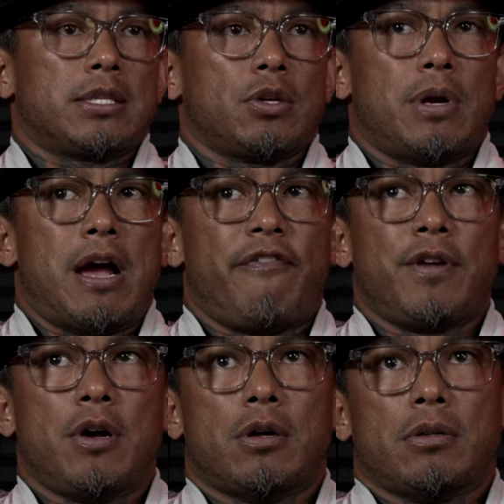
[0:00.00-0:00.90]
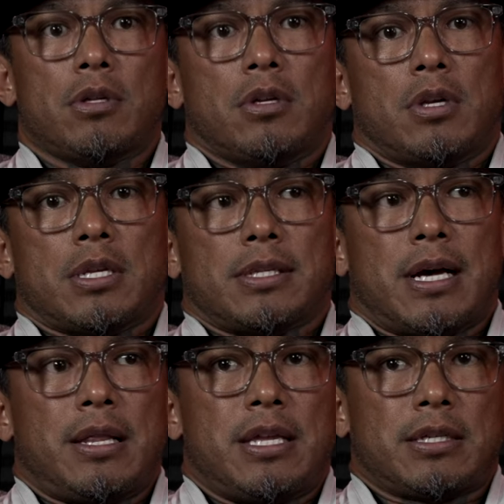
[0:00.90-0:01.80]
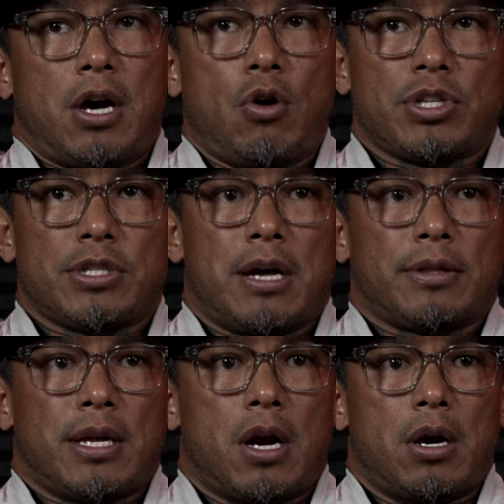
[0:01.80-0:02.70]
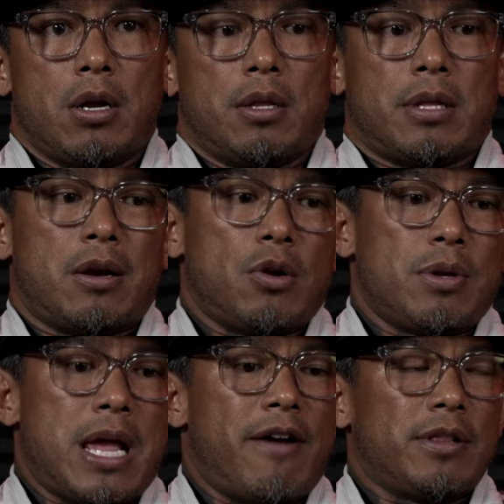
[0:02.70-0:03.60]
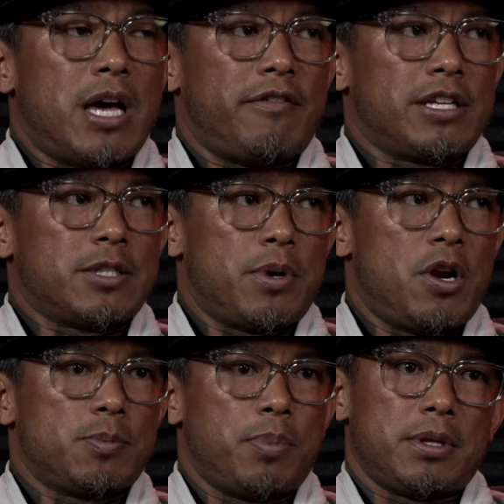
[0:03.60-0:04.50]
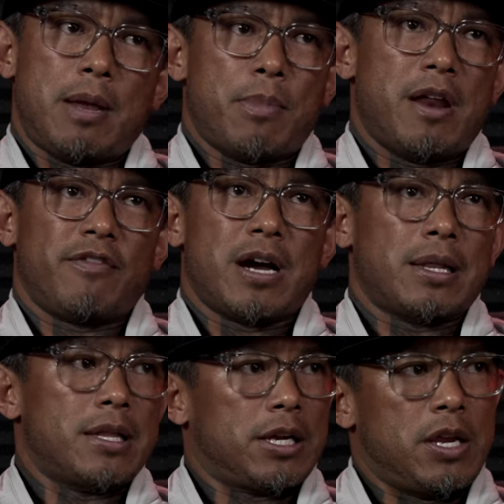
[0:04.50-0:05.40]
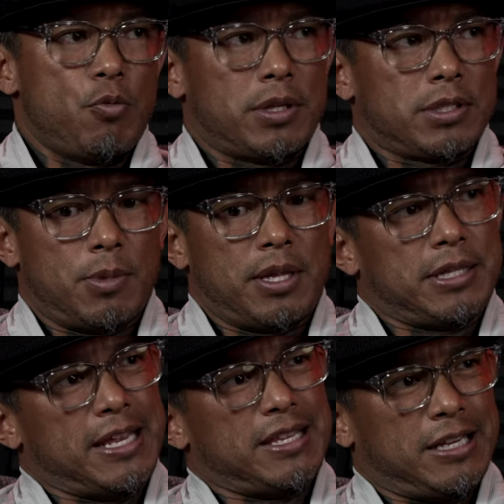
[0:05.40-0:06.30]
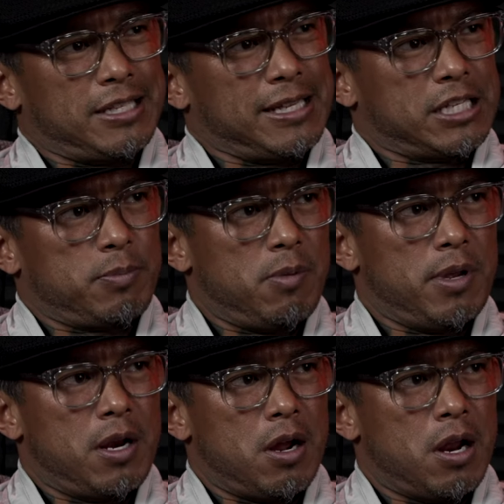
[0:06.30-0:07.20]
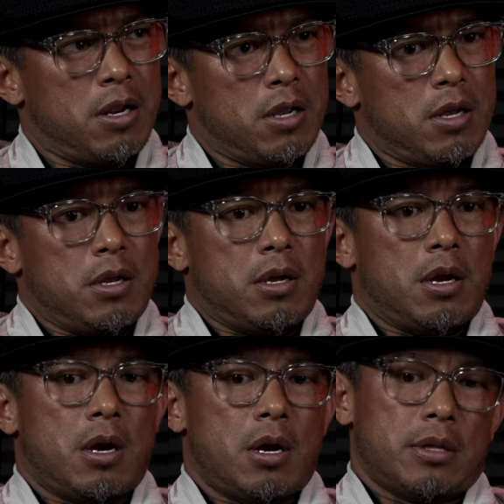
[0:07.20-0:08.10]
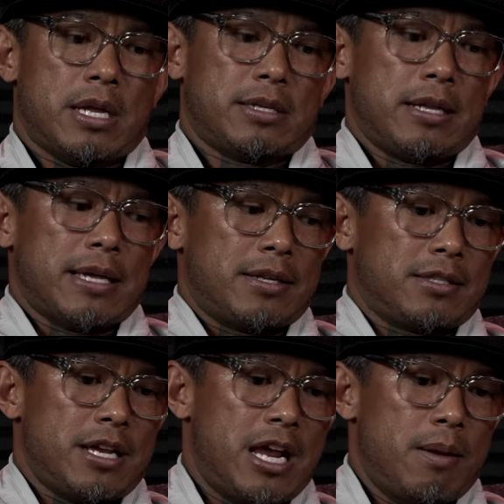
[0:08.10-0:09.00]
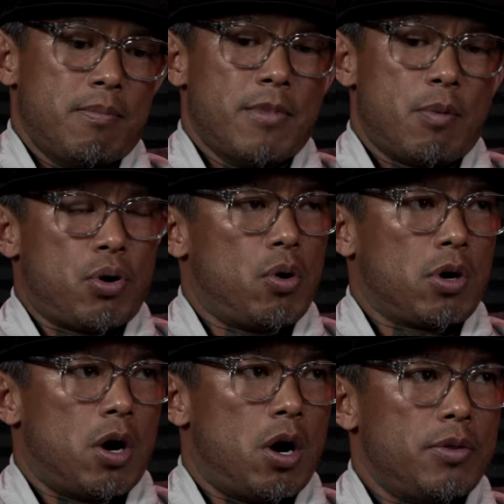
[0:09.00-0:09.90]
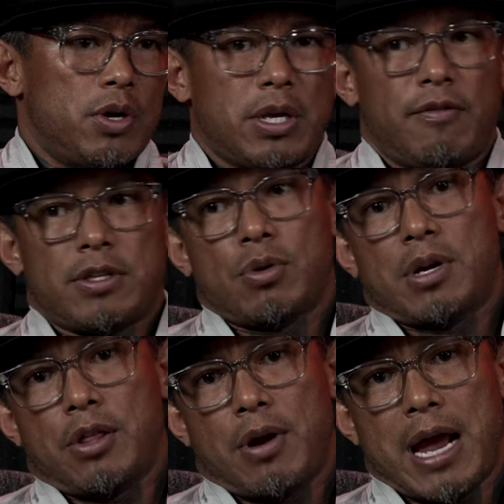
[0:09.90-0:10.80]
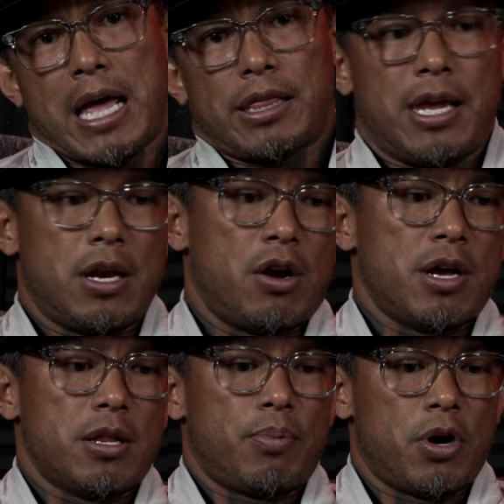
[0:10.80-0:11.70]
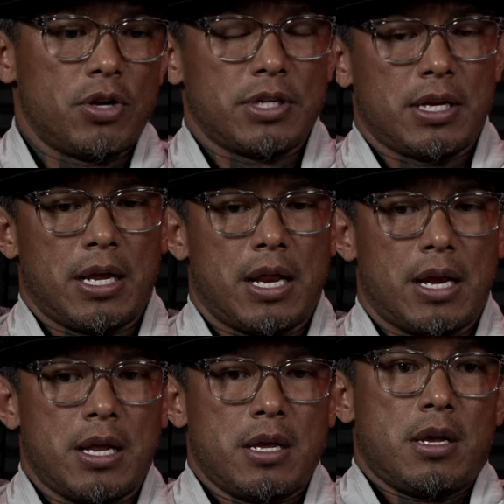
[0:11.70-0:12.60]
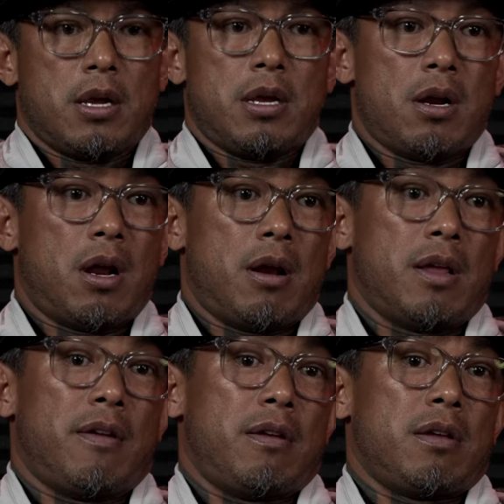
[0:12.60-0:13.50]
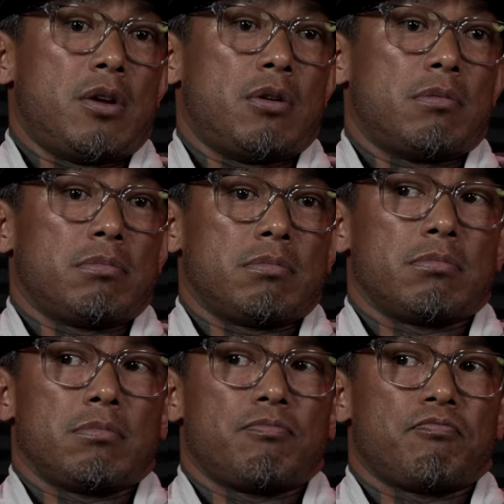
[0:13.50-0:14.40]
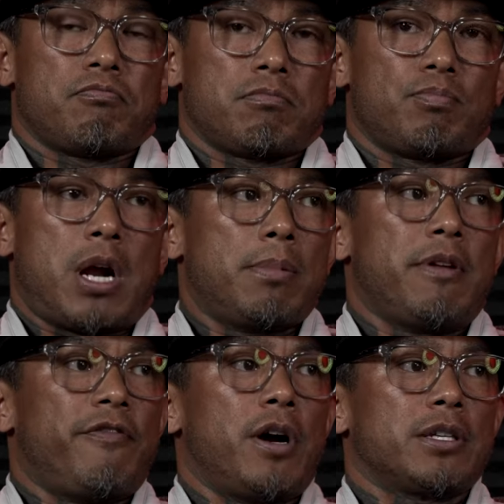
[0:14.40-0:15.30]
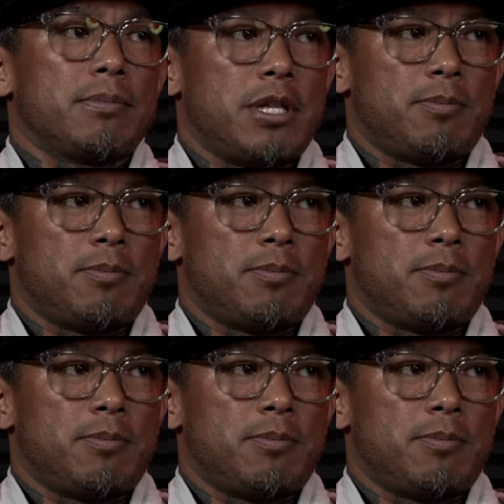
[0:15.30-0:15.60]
so what I feel is a lot of these coaches out there that don't have a lot of experience, but they might have gotten lucky with someone they experimented on. Mm-hmm. They take that same protocol and they'll give it to another athlete or another person. And, you know, probably fuck some of these